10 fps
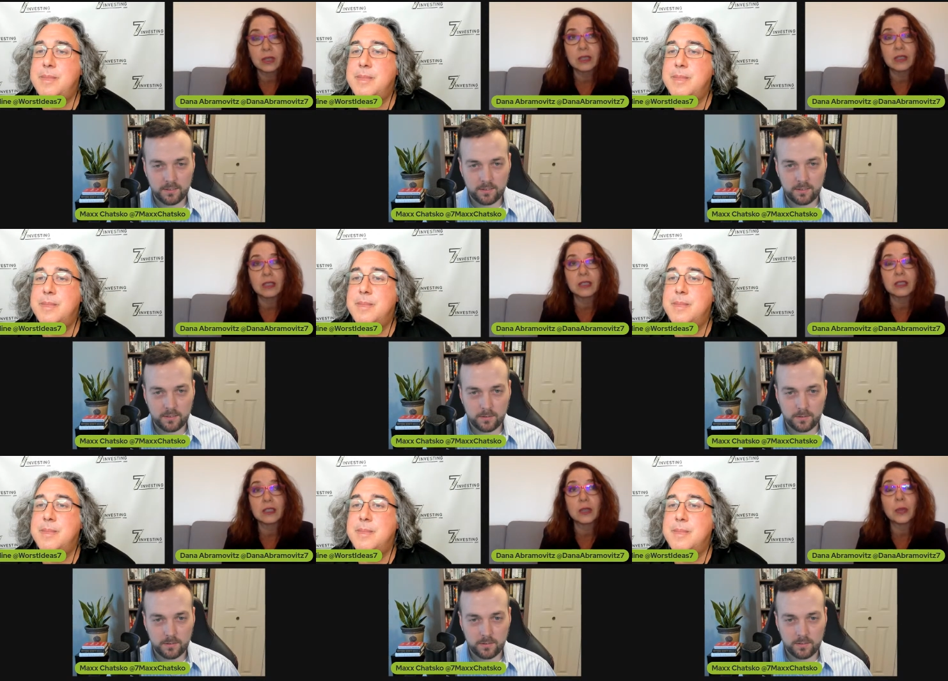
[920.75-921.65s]
Speaker 1: uh,
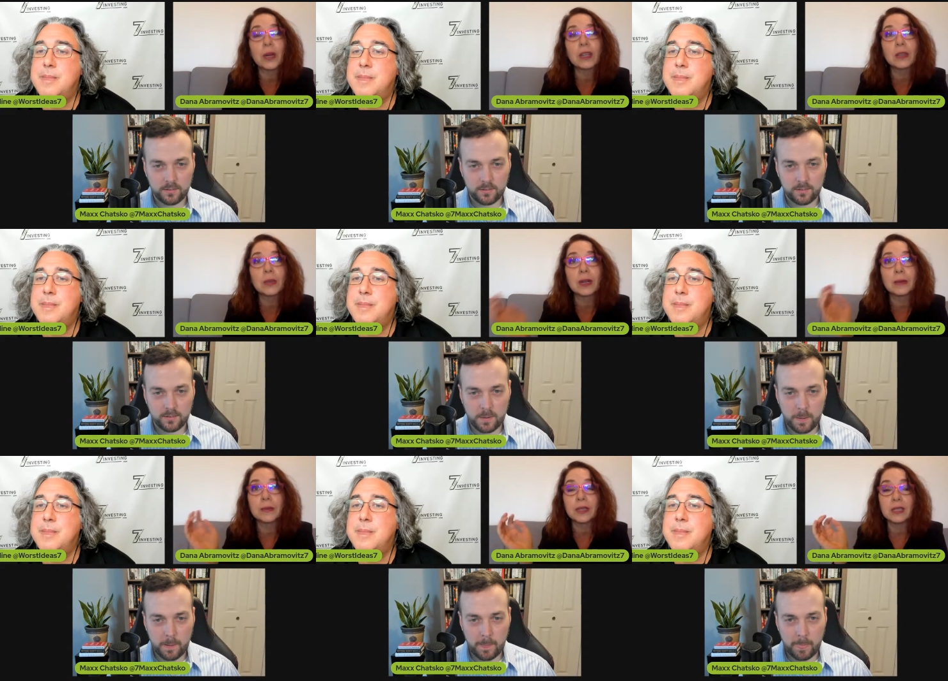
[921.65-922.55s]
you know, part of the
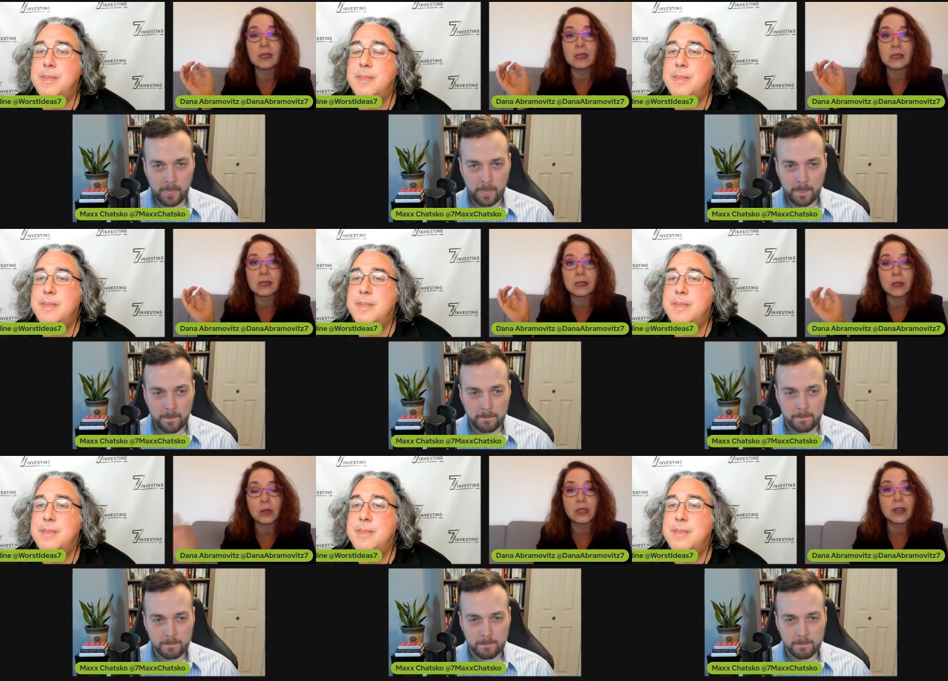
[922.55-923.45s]
problem is,
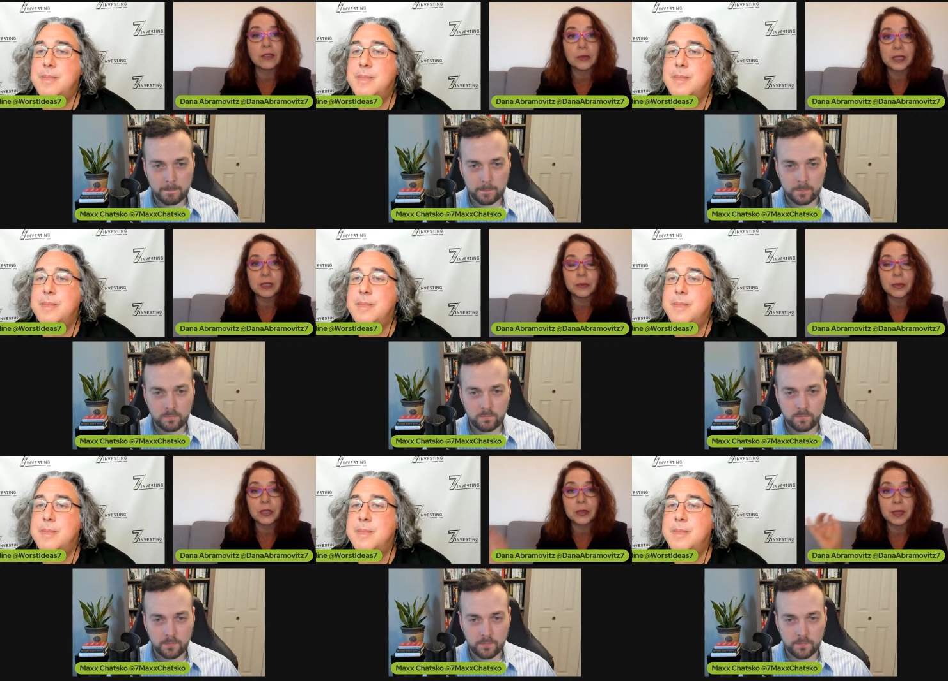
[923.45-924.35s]
you know, a lot of the
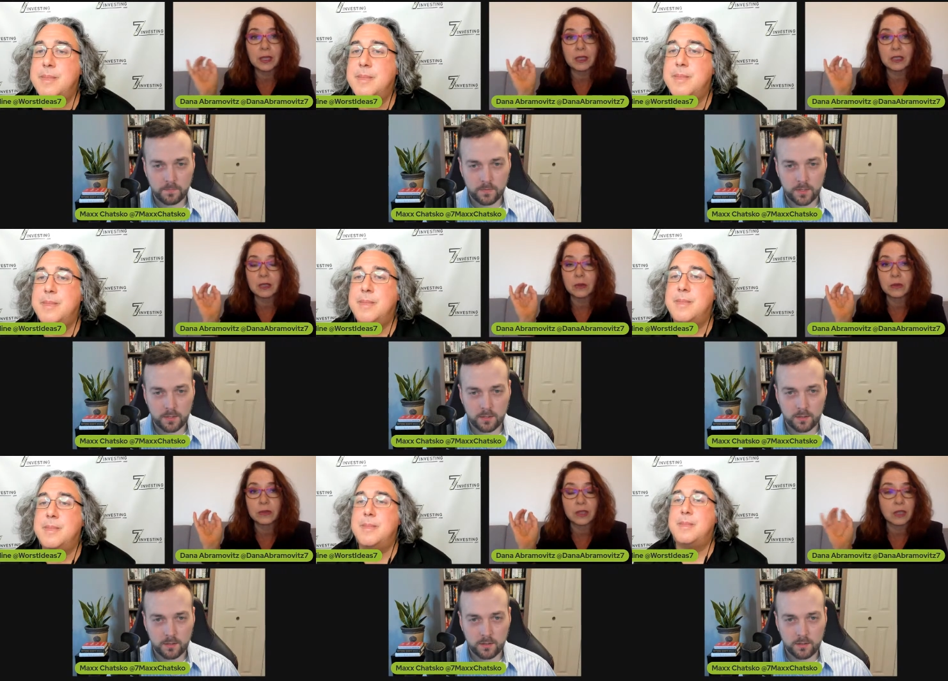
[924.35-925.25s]
reimbursement, you
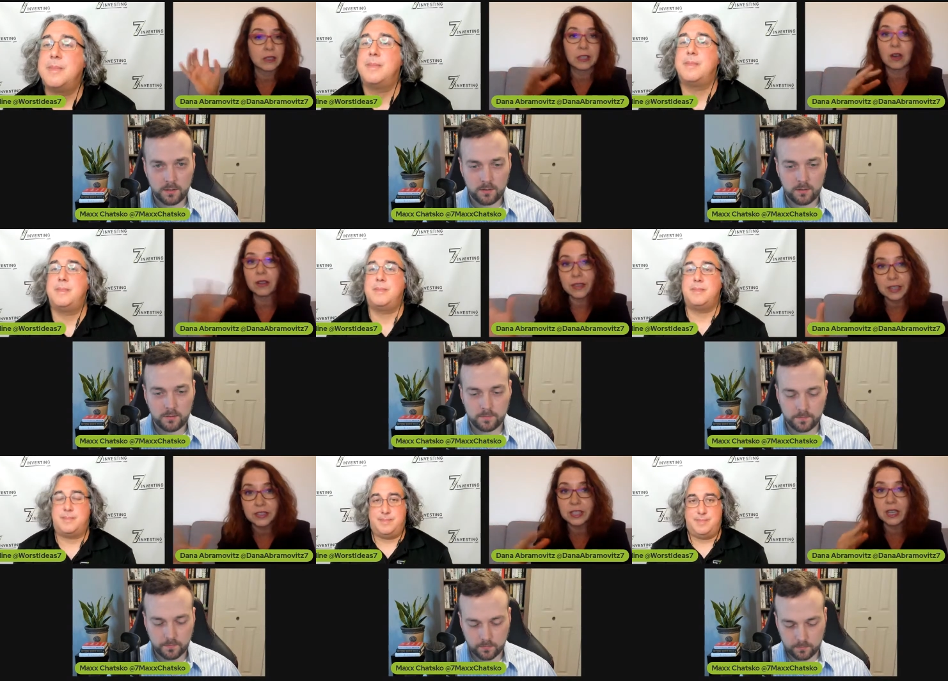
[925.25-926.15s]
know, uh, like all the
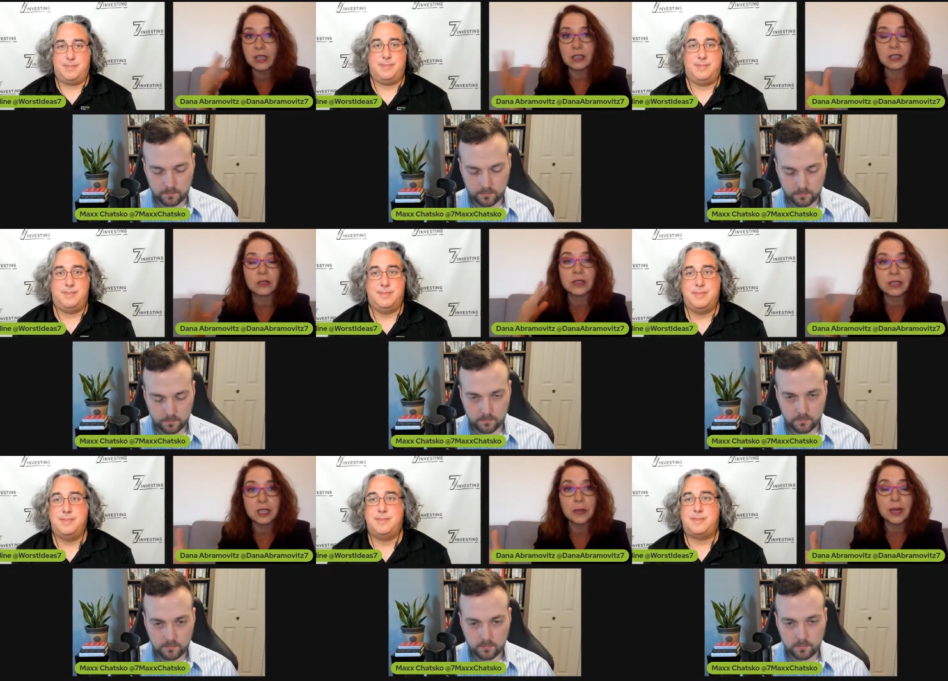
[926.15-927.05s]
FDA, you know,
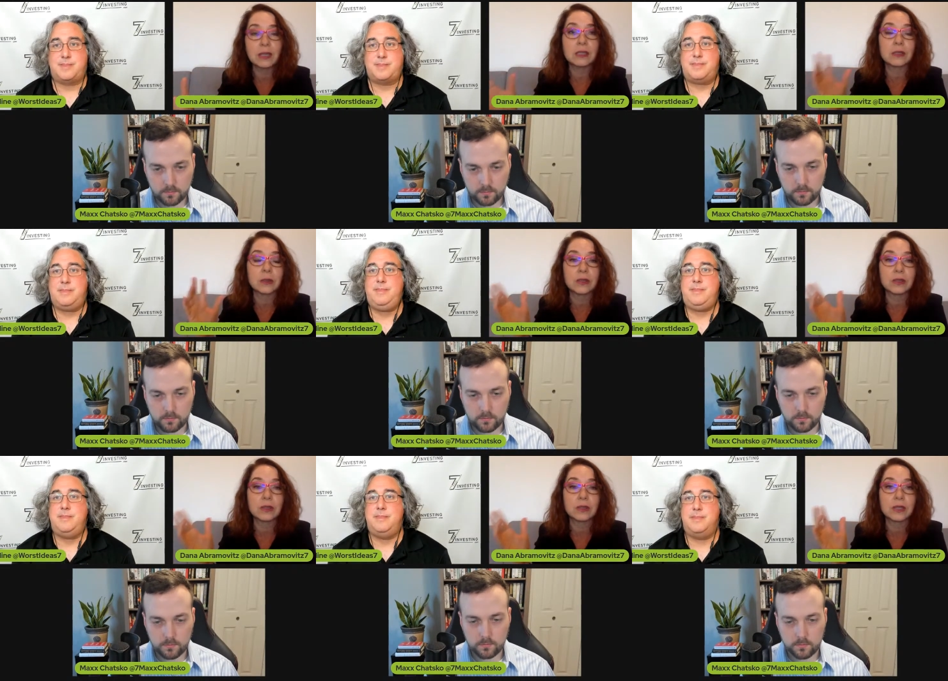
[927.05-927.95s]
CMS, so
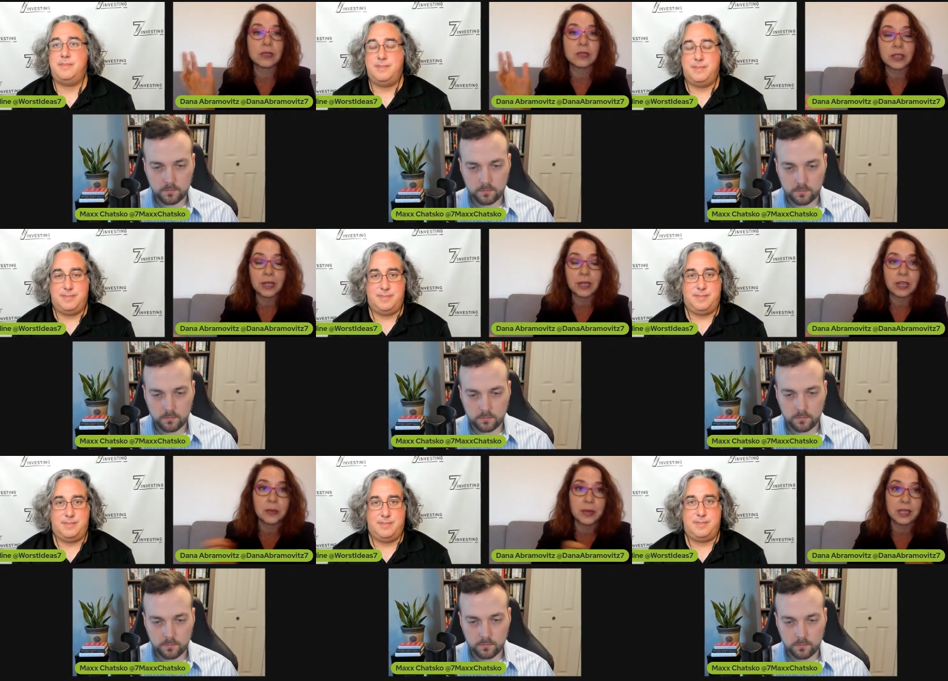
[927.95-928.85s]
the Center
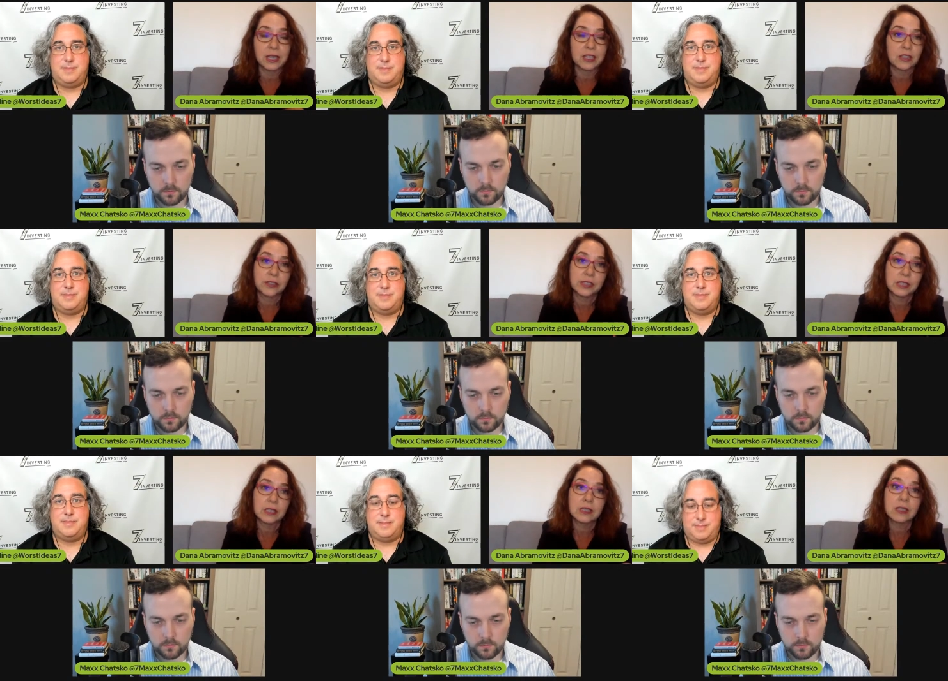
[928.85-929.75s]
for Medicare and
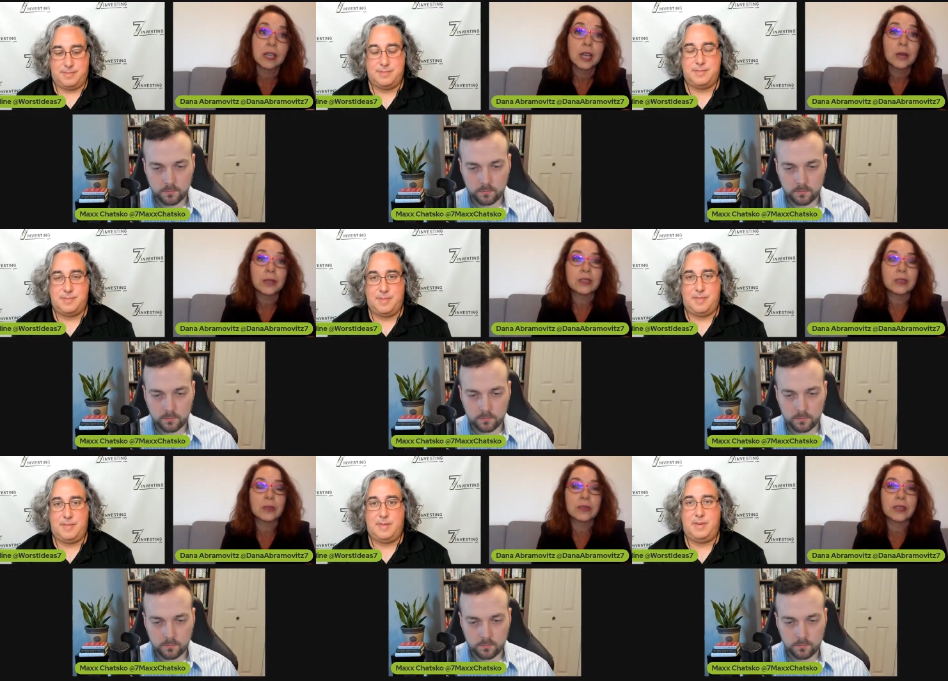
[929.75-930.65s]
Medicaid Services,
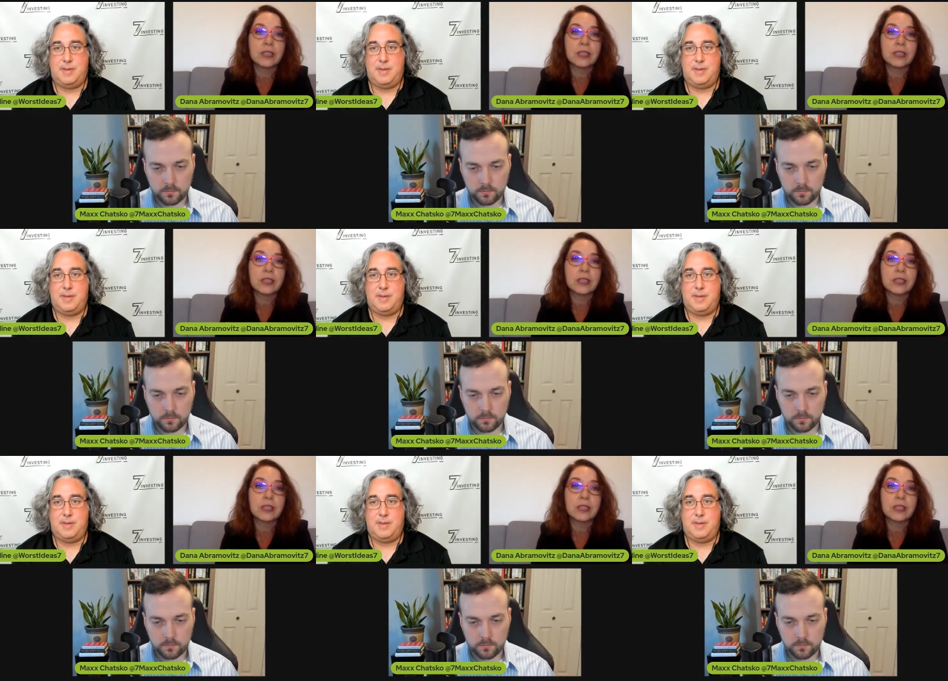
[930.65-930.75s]
right?